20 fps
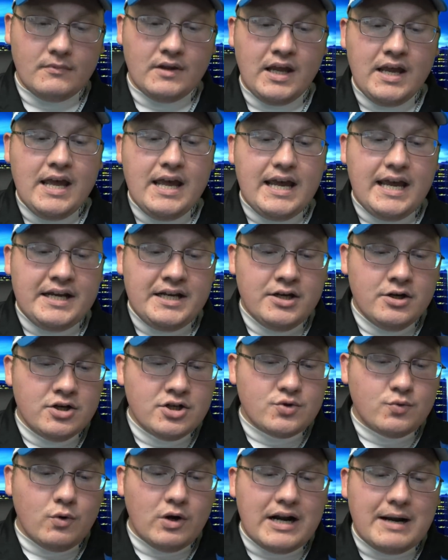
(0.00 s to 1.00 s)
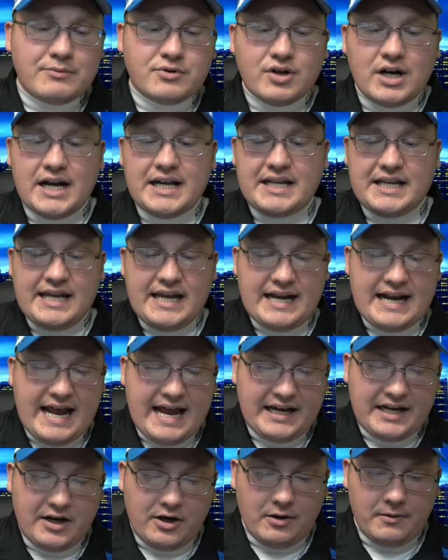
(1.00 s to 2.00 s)
And here's what I'm trying to get at
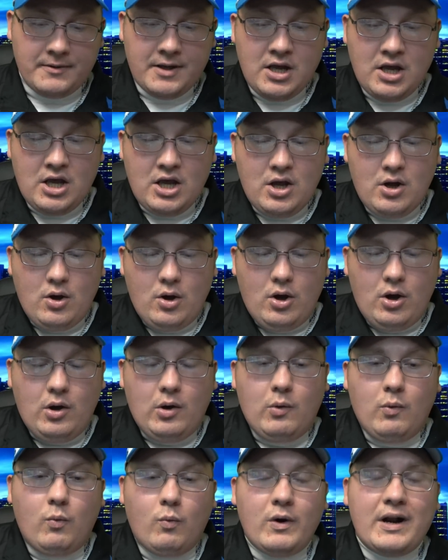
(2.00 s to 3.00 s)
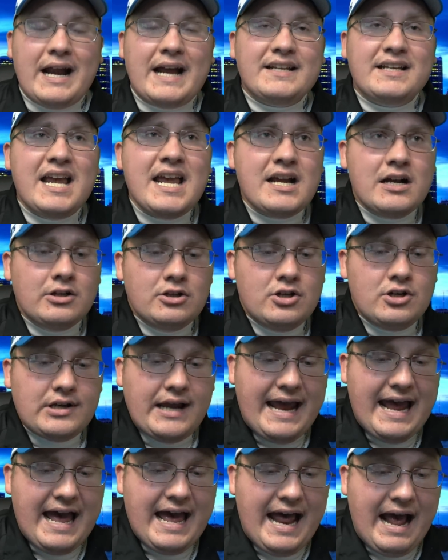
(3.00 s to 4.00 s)
here. When I take a look
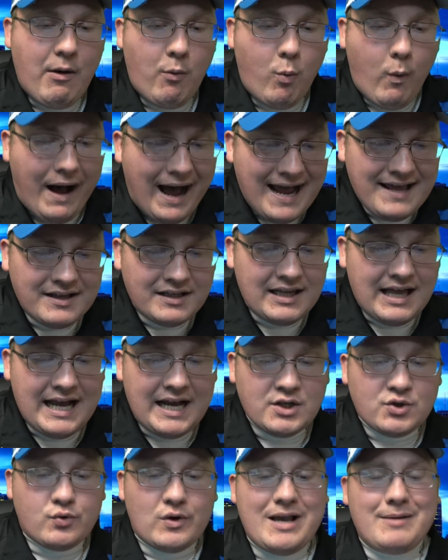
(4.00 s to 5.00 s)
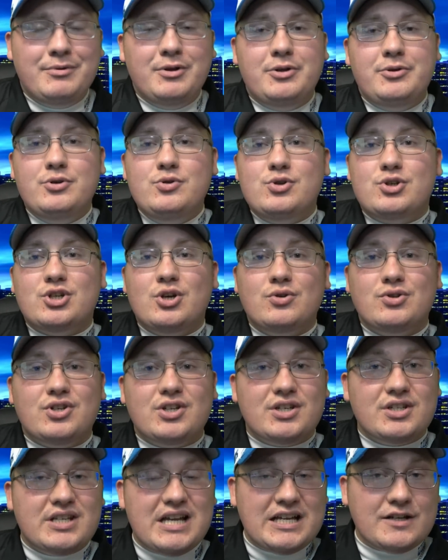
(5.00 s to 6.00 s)
at why the Lions were able to do so
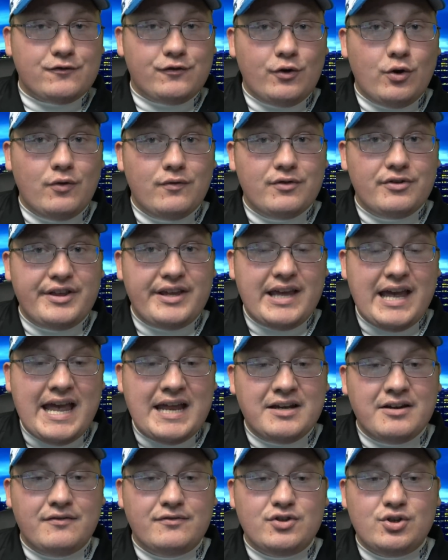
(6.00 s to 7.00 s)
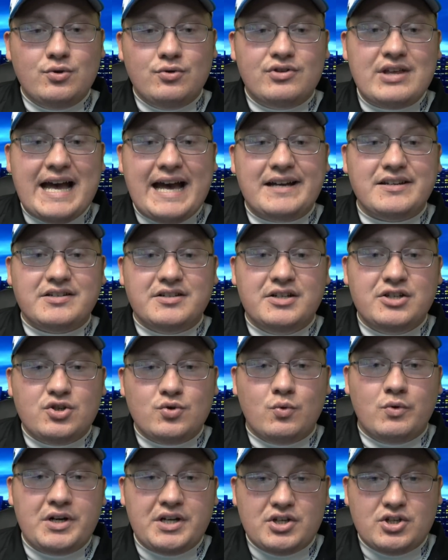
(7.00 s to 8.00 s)
successful over the end of
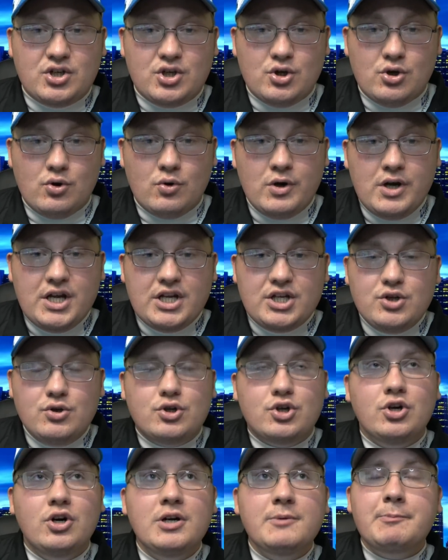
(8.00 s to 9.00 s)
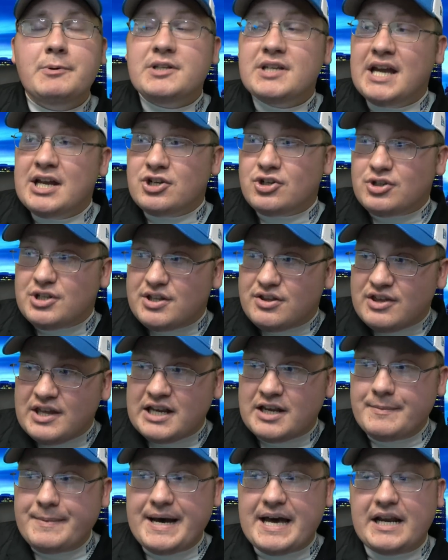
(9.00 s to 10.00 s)
2022, you could potentially think
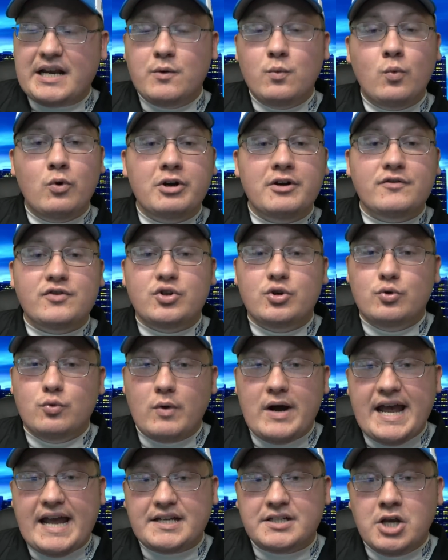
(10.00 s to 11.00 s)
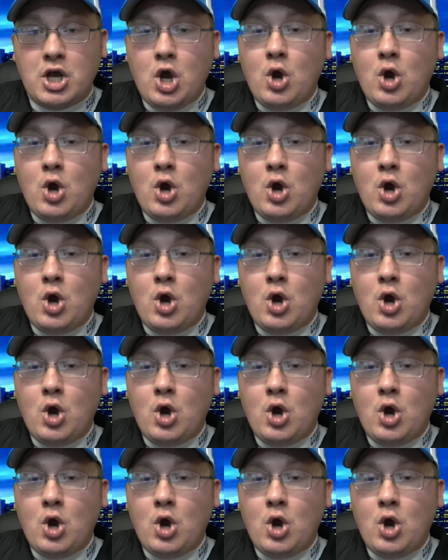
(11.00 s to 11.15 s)
about it in one of 2 ways.